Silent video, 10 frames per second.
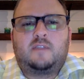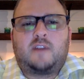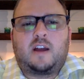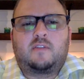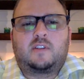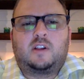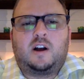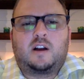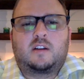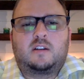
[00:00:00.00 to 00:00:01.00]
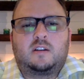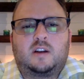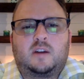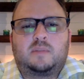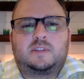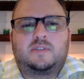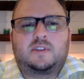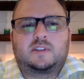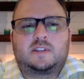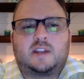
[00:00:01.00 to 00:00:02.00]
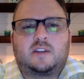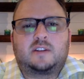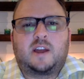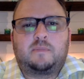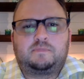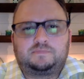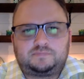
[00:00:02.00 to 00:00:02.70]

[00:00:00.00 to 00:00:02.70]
5 o'clock Pacific Standard Time.